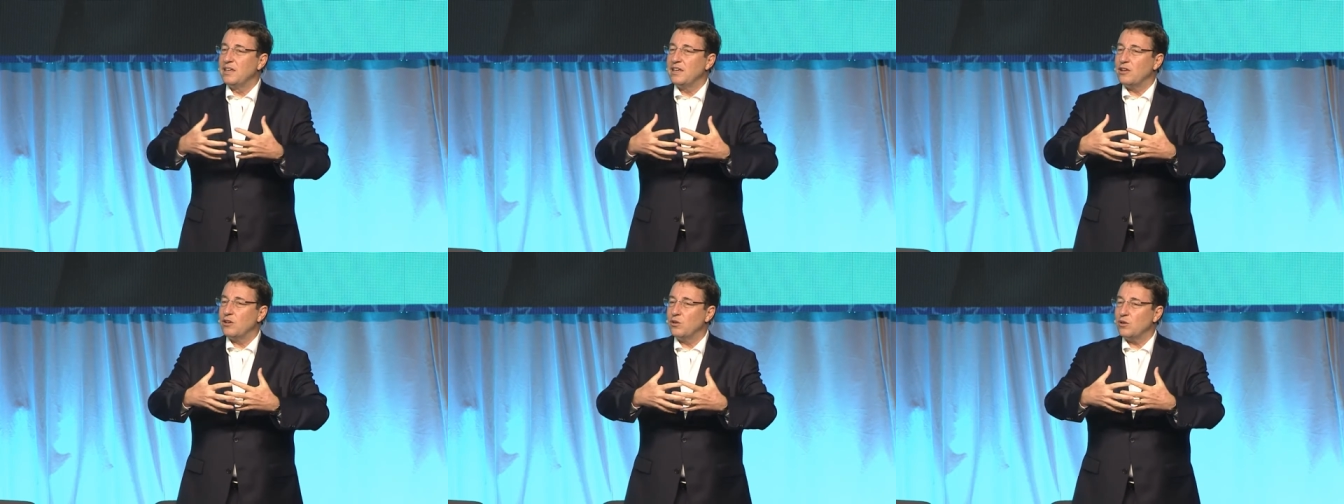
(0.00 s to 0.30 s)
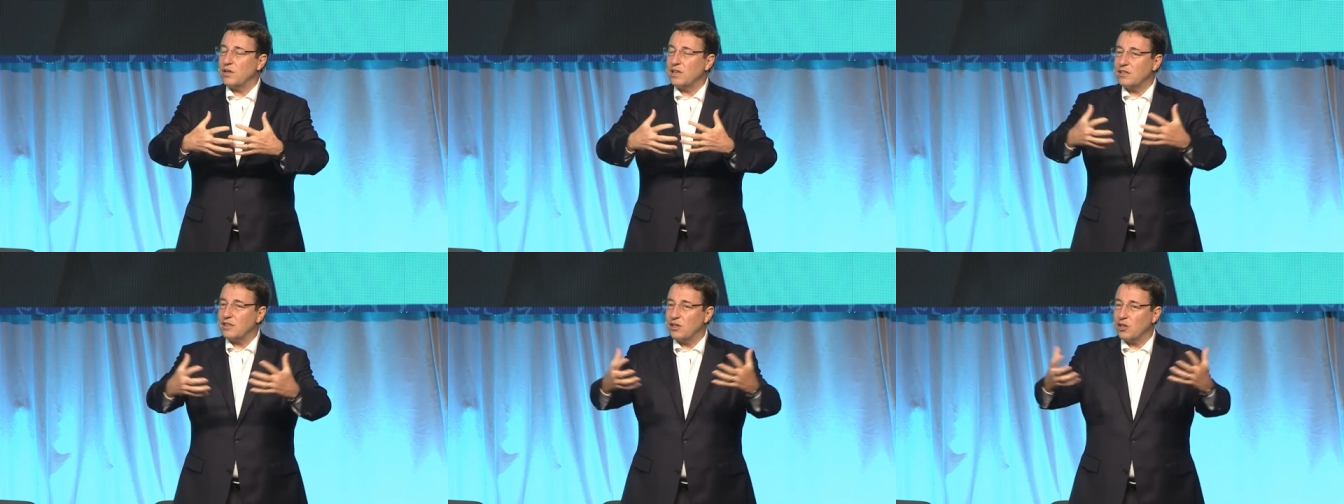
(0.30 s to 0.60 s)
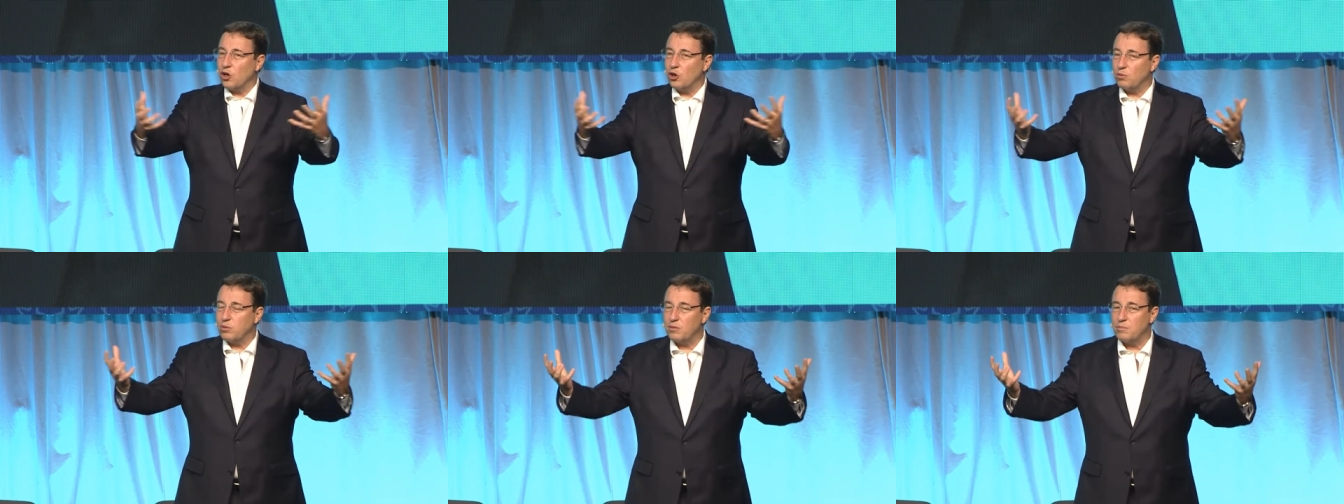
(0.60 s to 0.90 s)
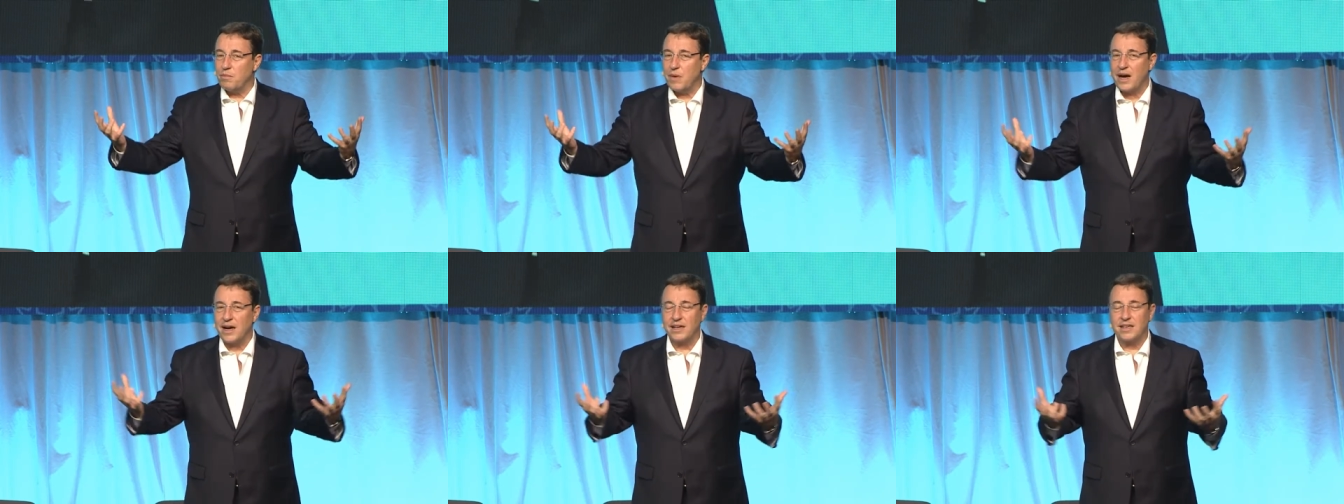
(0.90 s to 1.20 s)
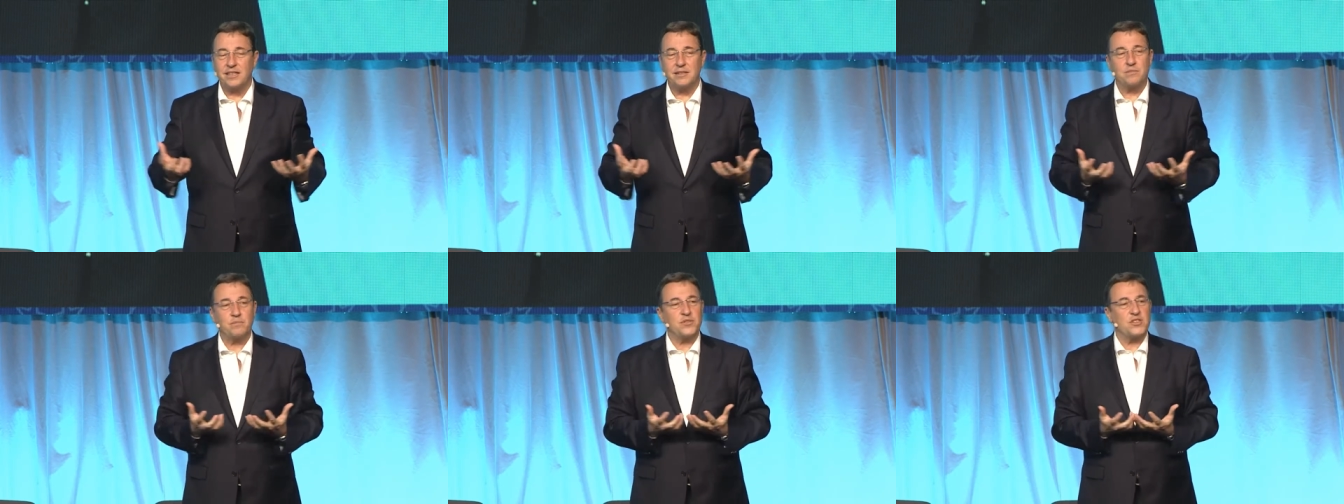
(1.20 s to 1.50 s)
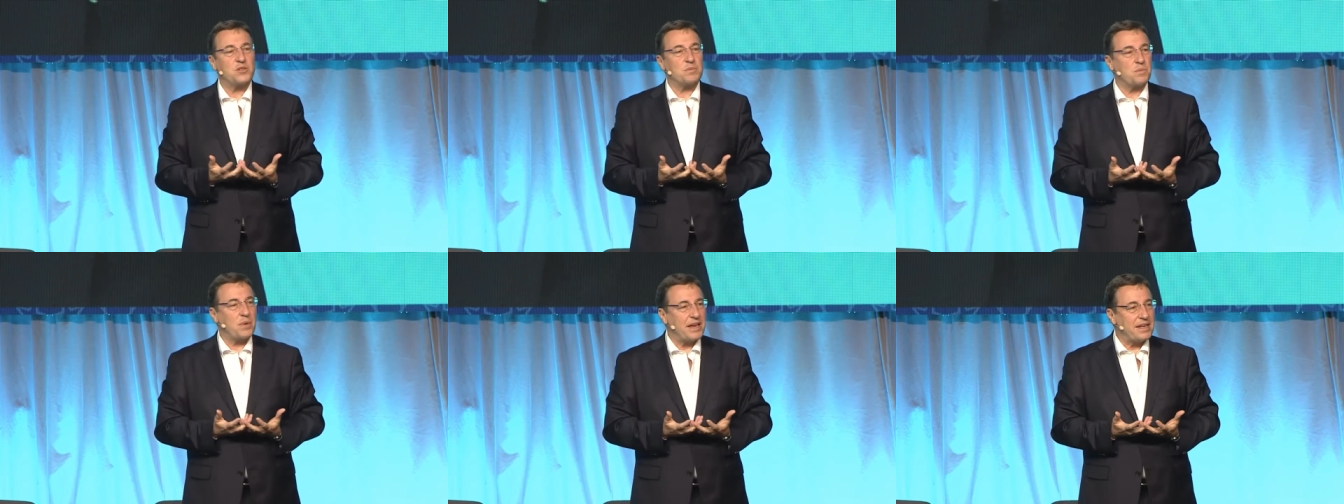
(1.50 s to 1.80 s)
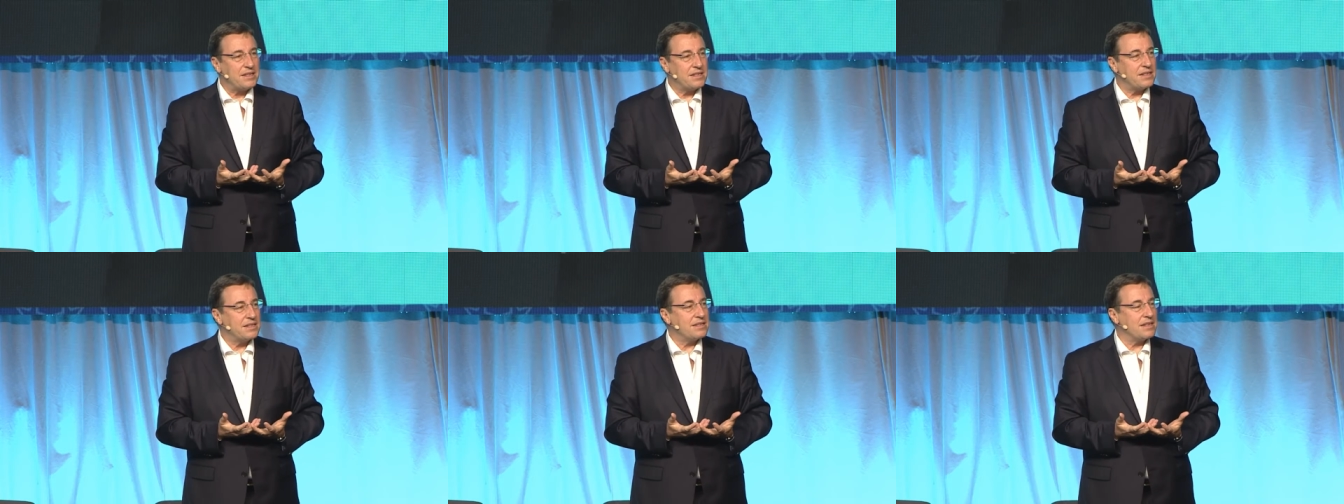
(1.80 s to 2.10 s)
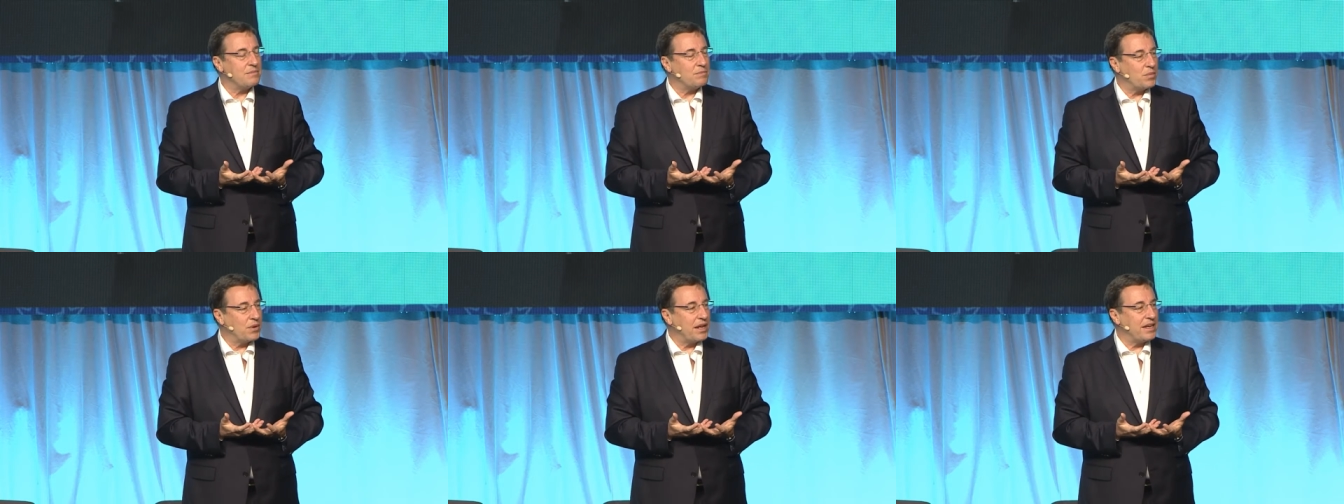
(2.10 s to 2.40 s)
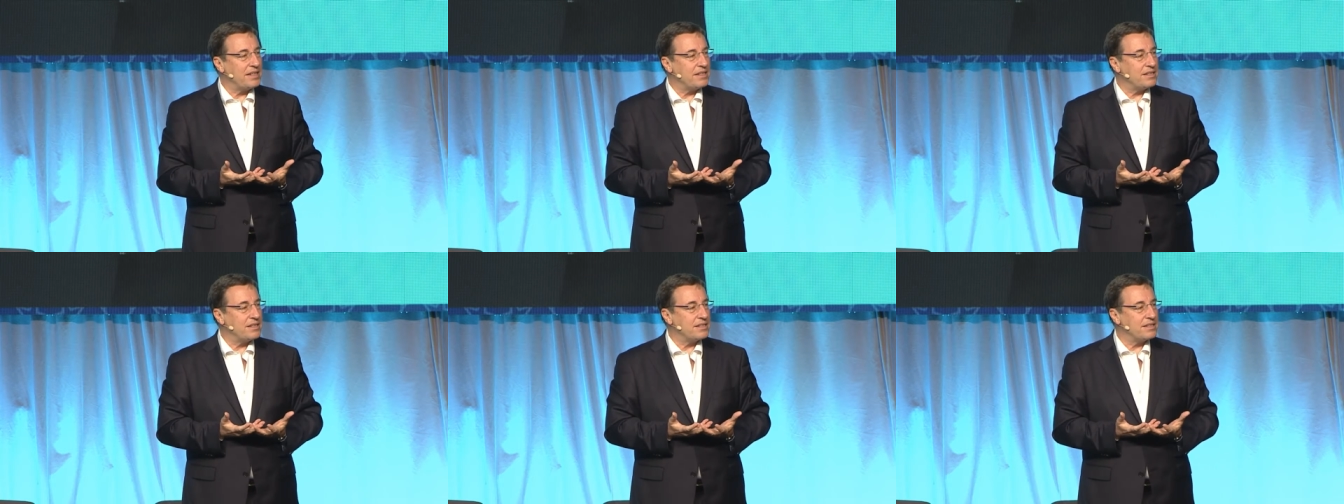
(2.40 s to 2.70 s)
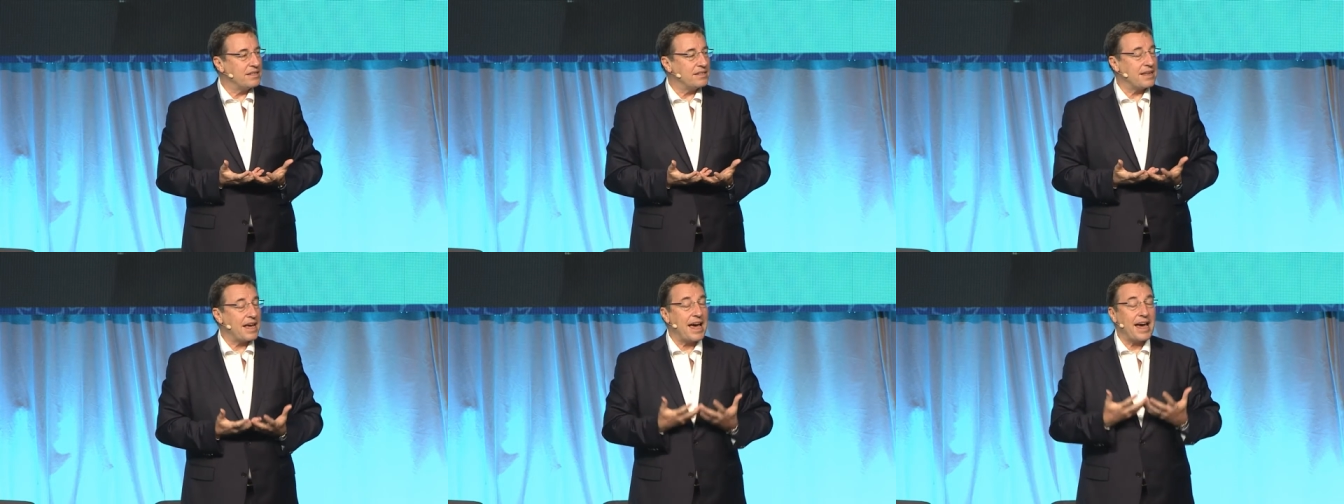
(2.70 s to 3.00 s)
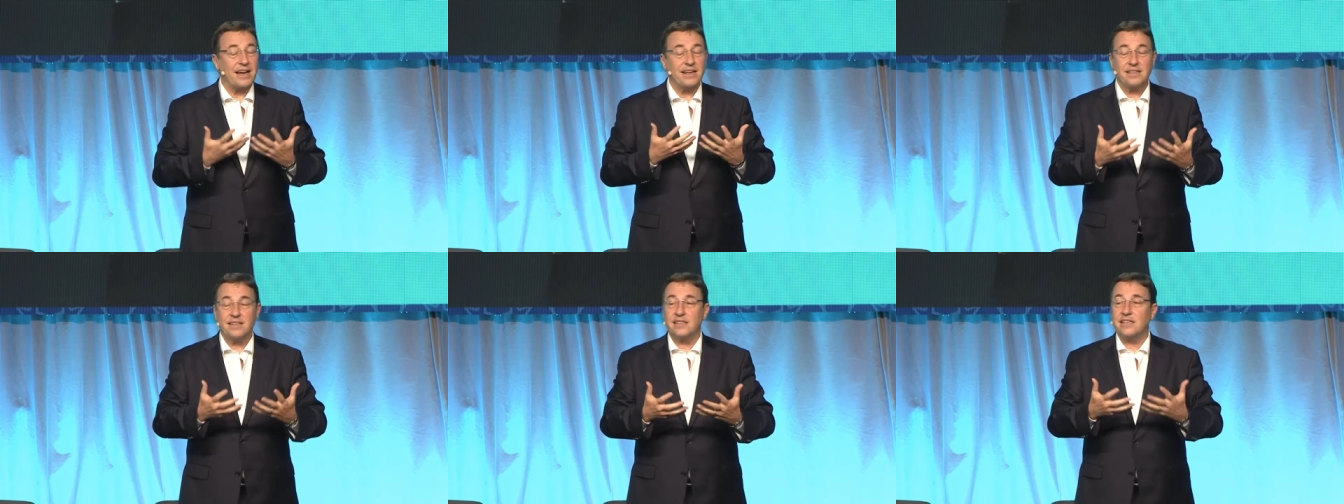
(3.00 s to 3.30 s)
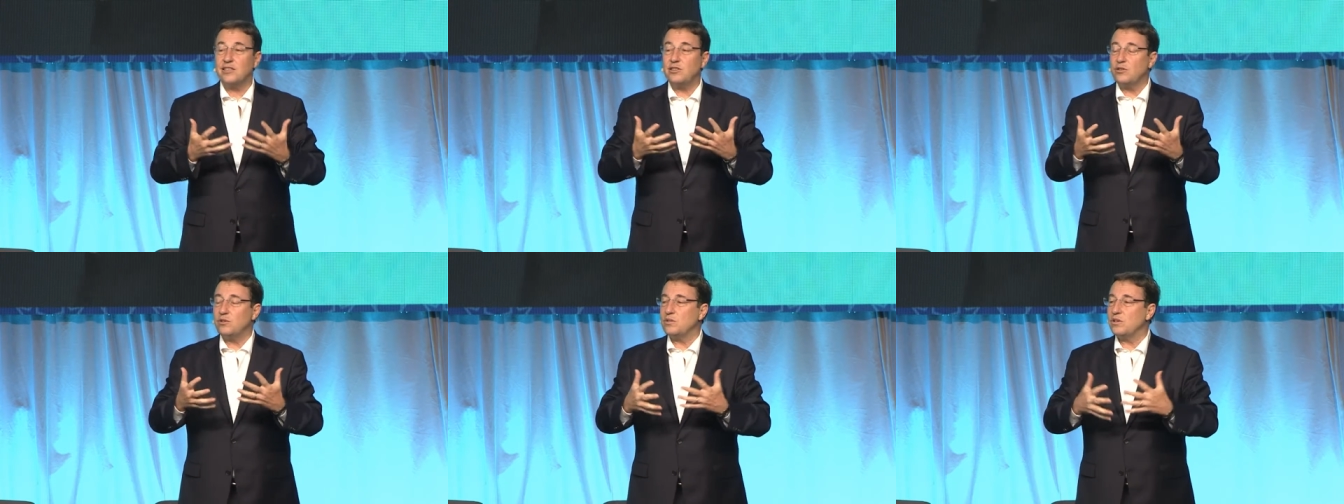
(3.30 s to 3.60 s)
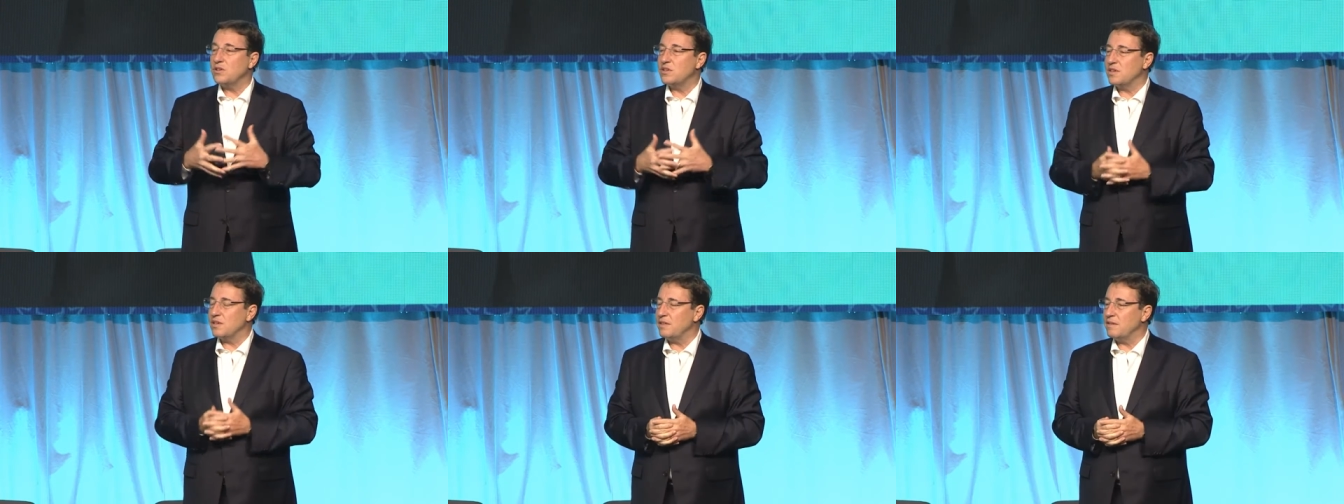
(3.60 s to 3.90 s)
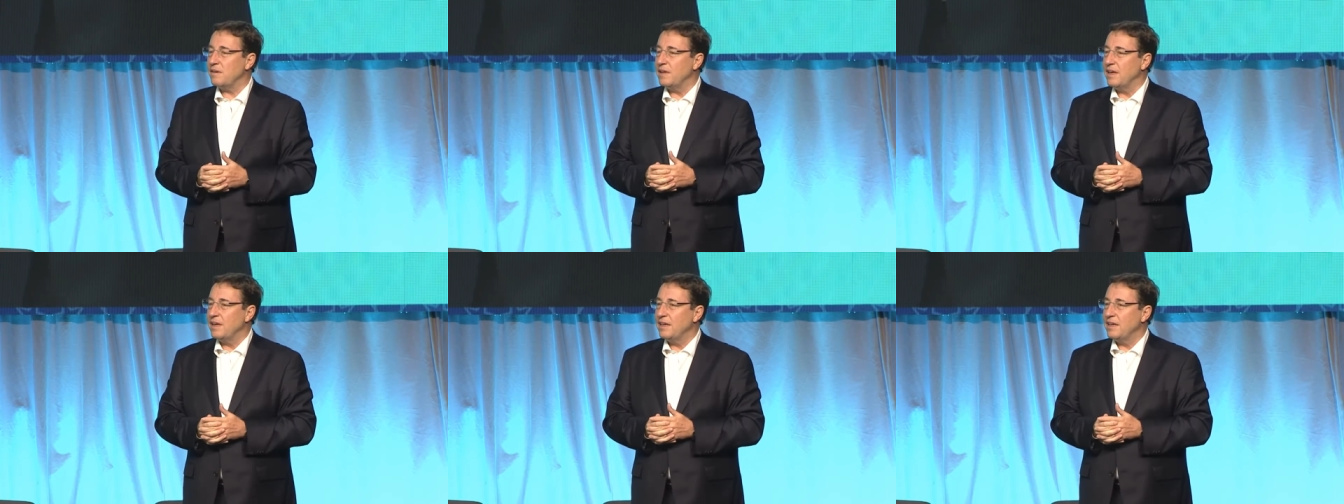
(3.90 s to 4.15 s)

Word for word: look at global market spaces and places as acting in unison,